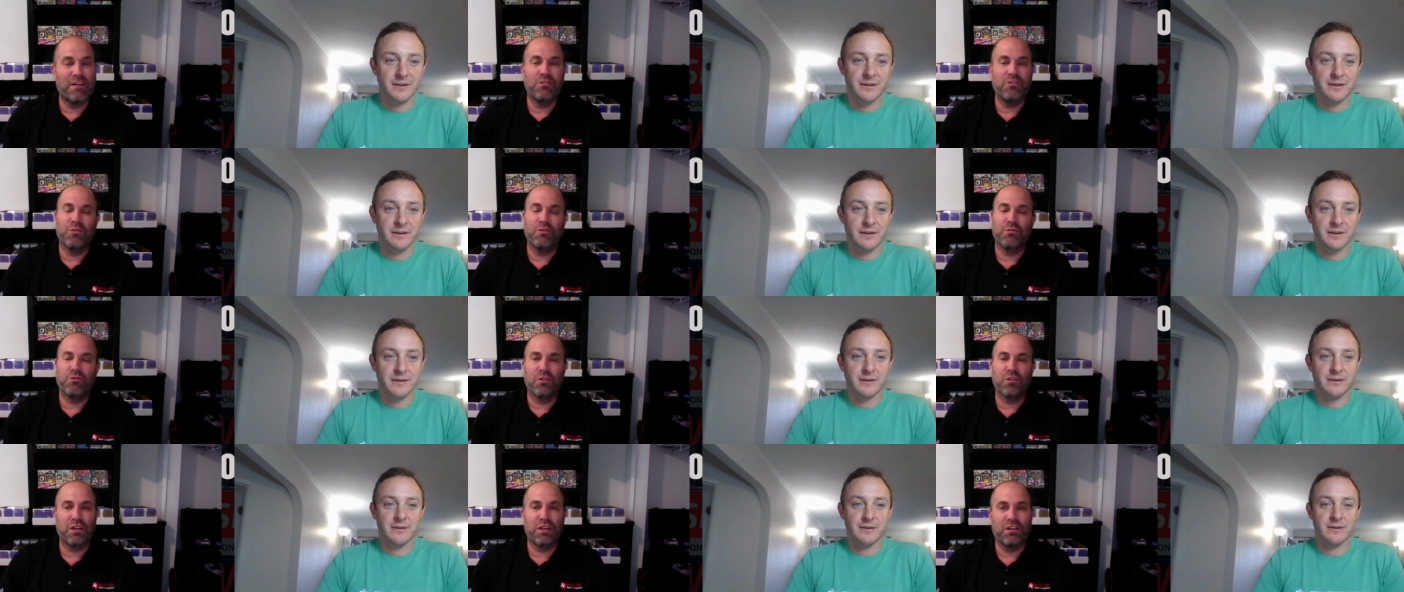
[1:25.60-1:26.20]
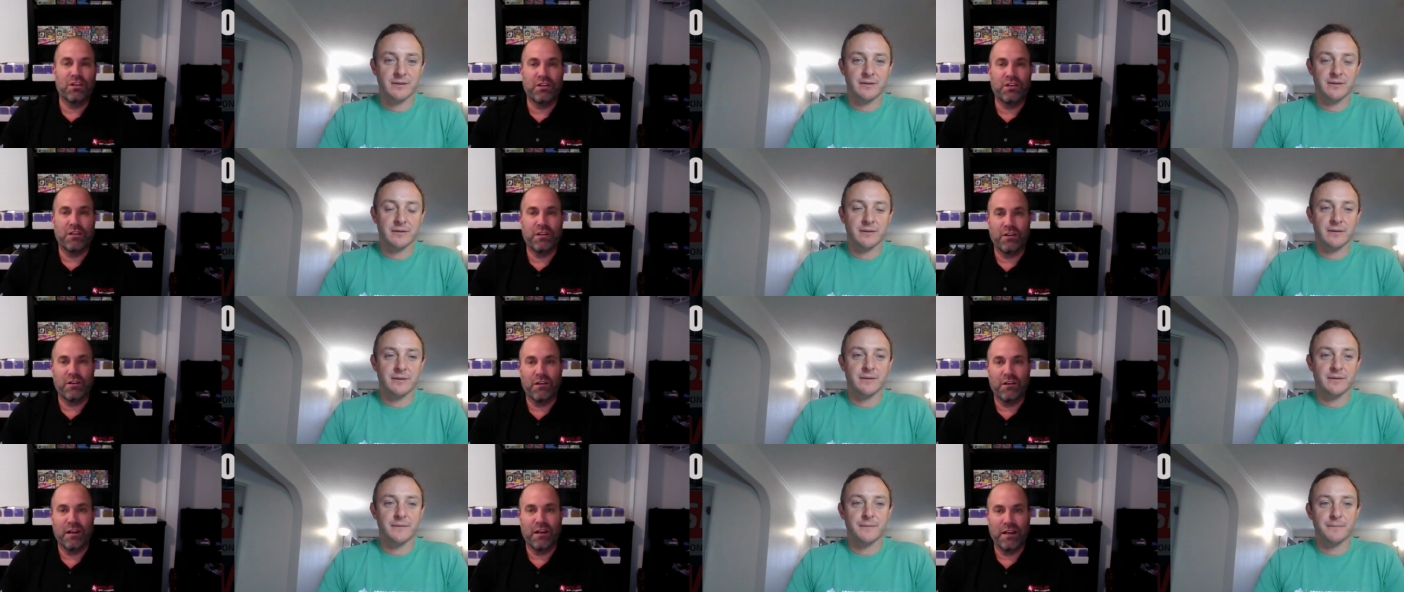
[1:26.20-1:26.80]
Speaker 1: Doing really good
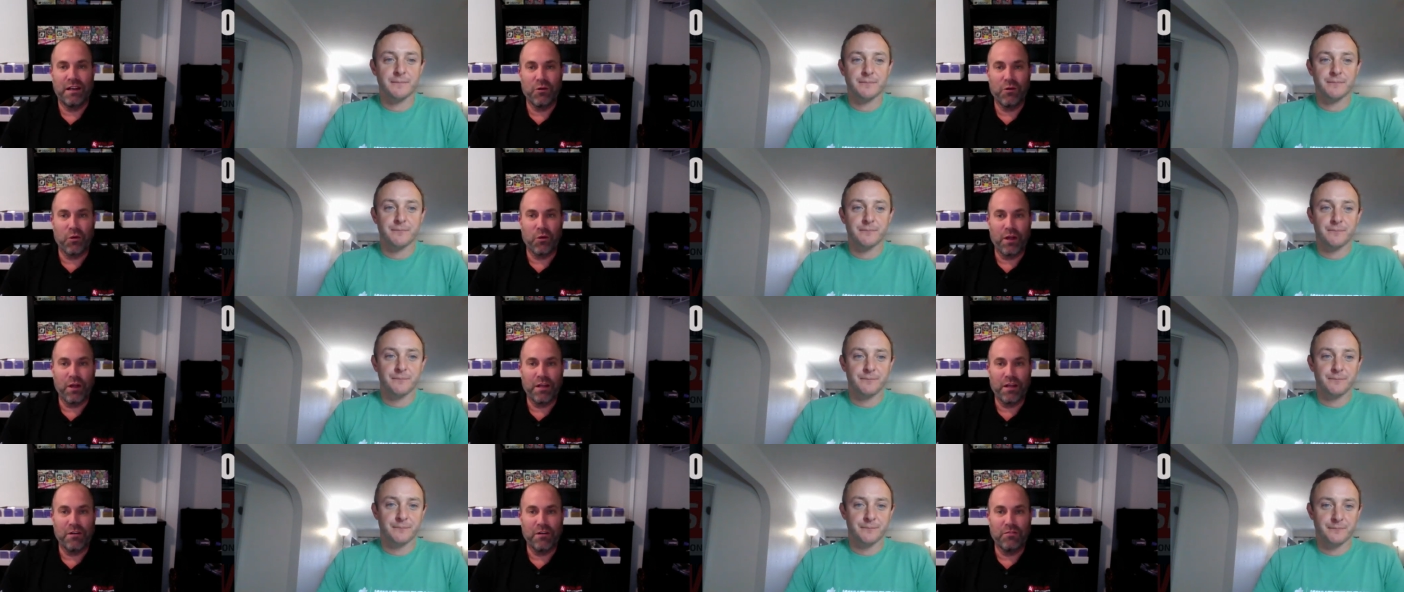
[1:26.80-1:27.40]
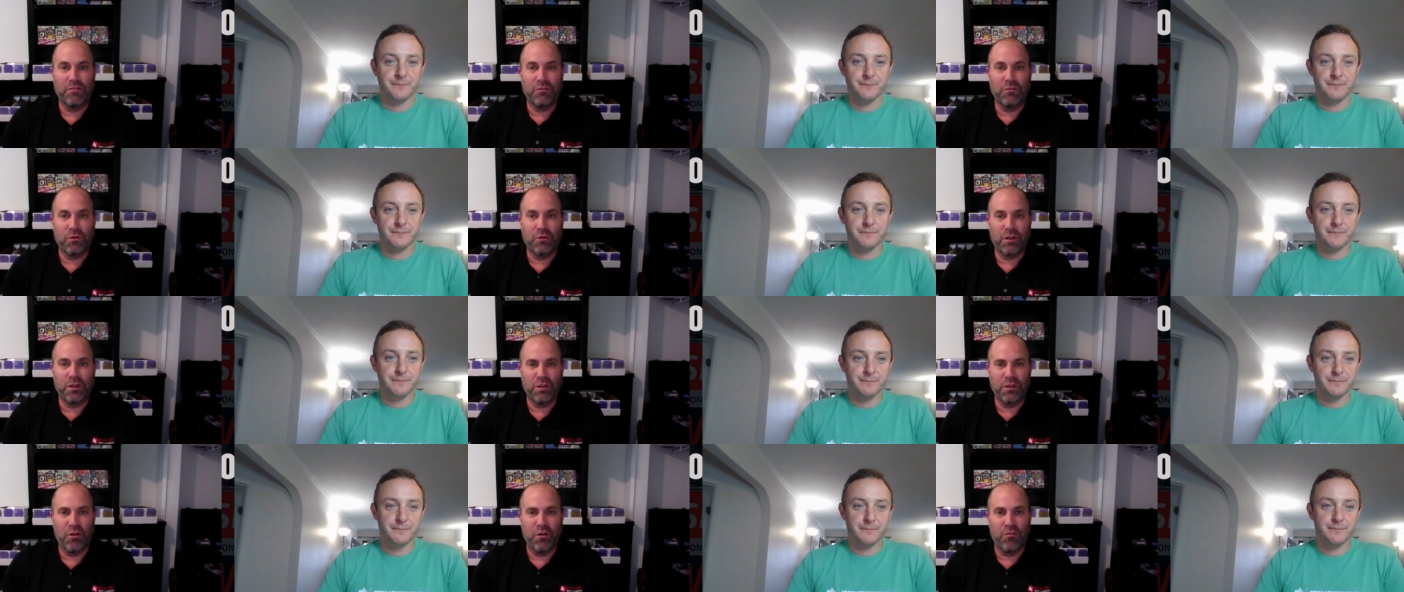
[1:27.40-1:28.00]
here in Orlando,
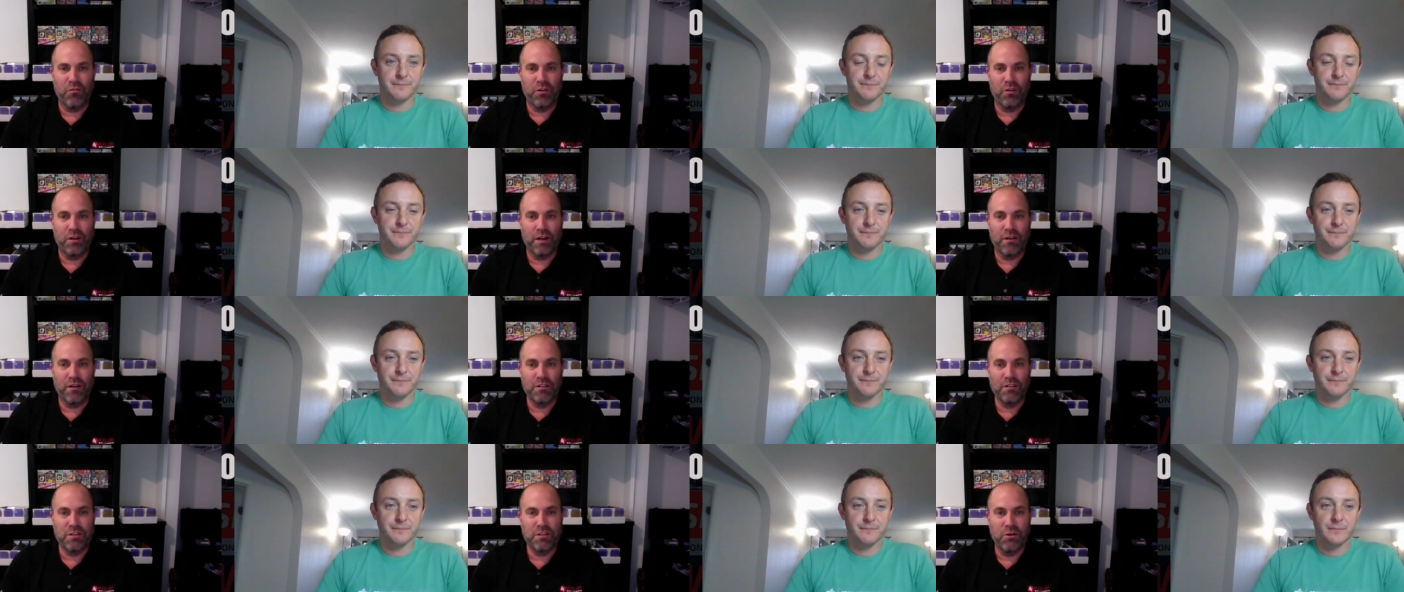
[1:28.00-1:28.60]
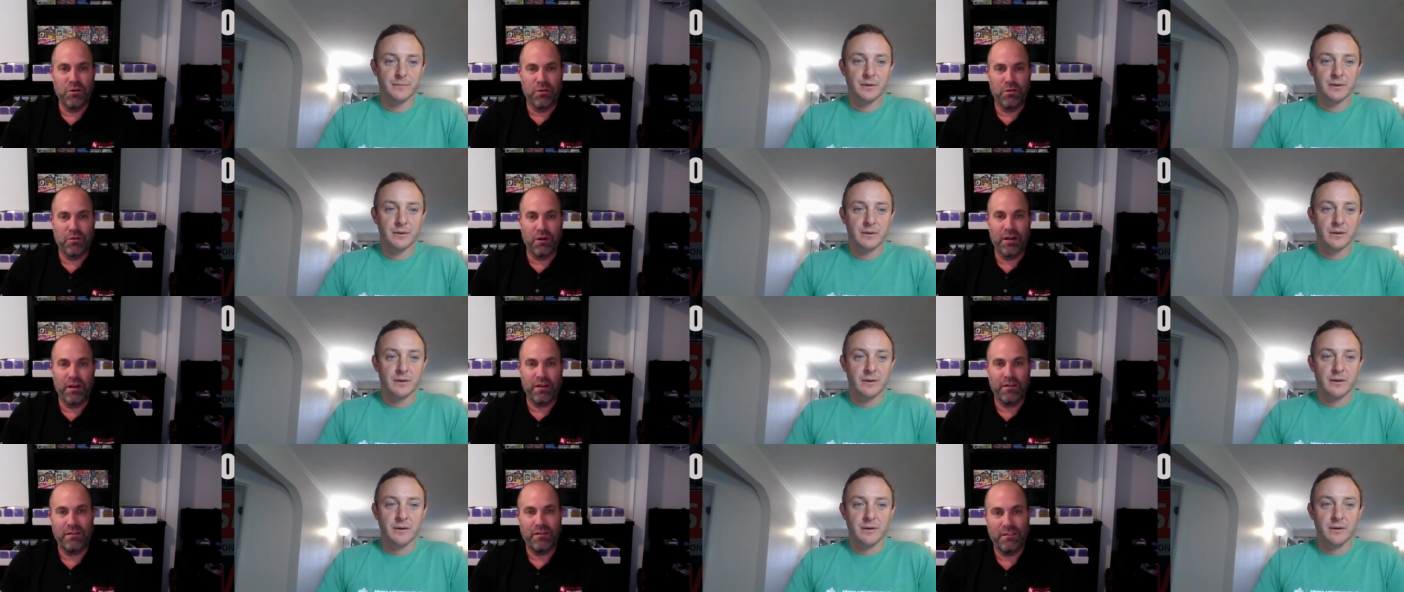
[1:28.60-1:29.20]
Florida. You're over in Arizona,
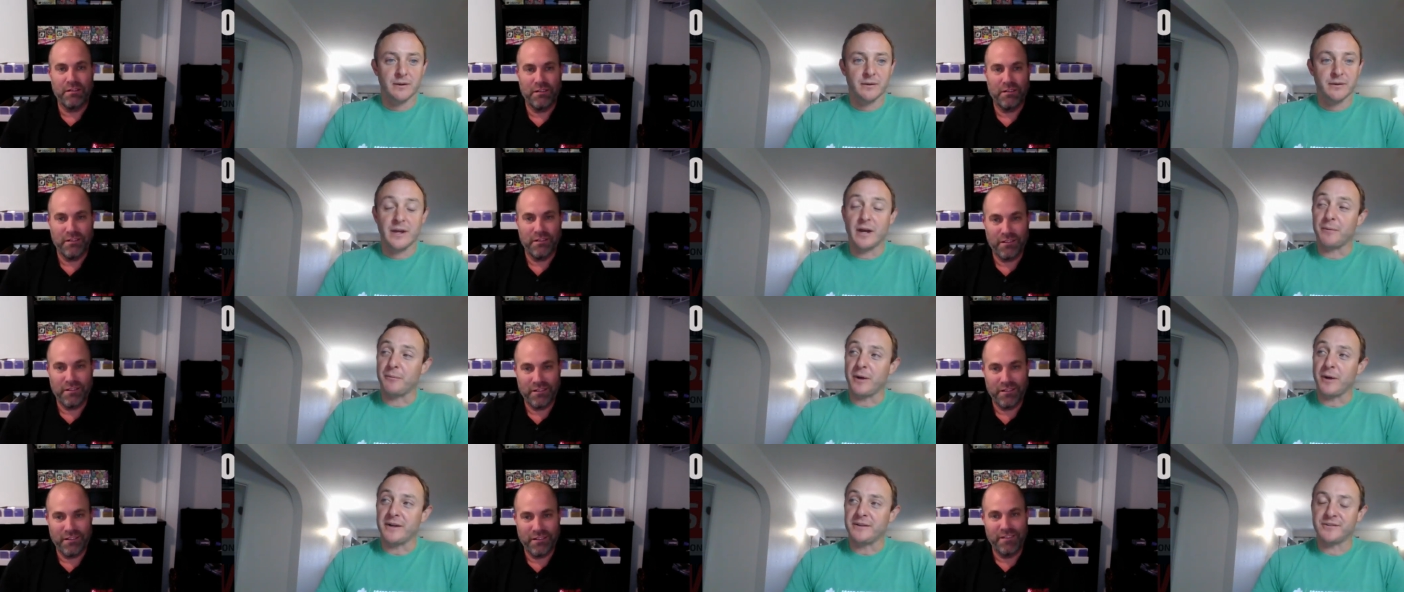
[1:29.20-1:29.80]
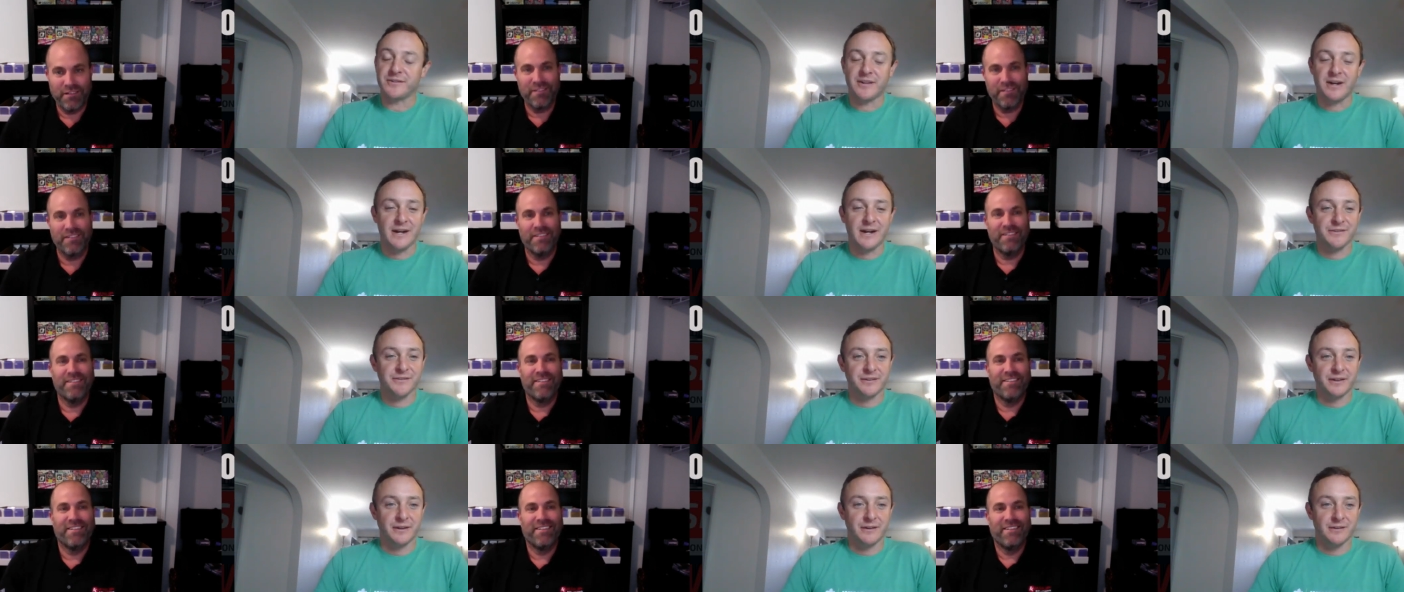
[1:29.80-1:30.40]
right?
Speaker 2: Yeah, right in
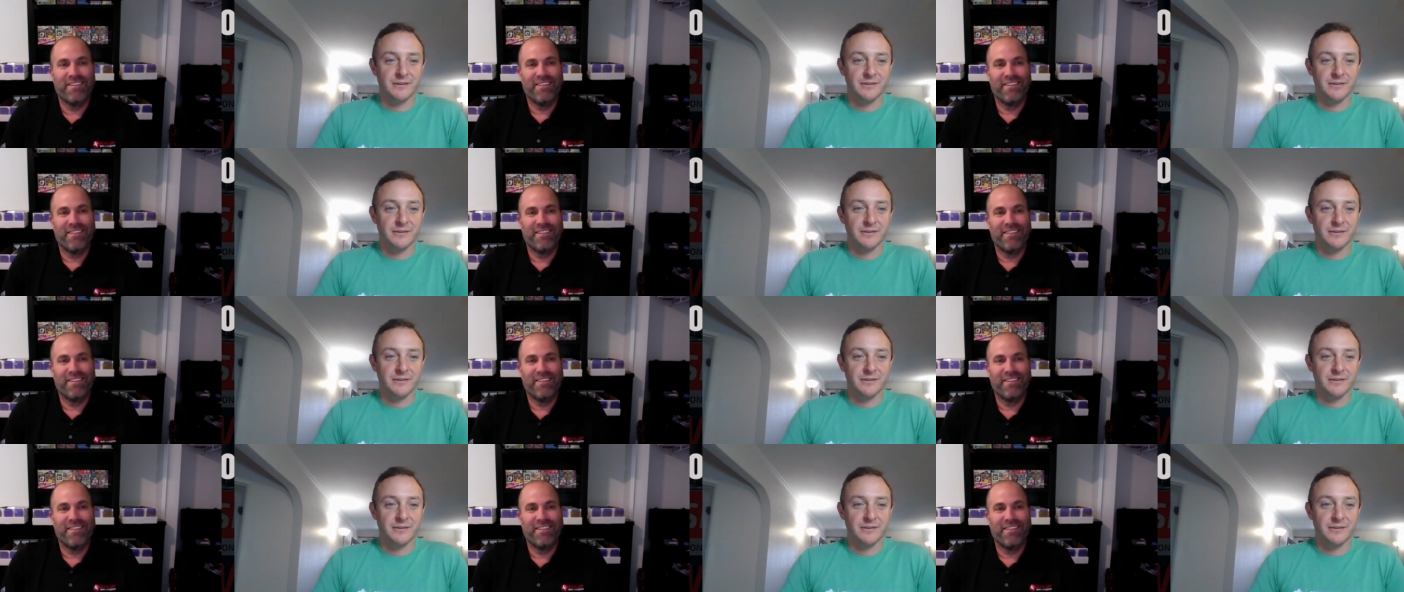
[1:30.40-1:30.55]
Scottsdale.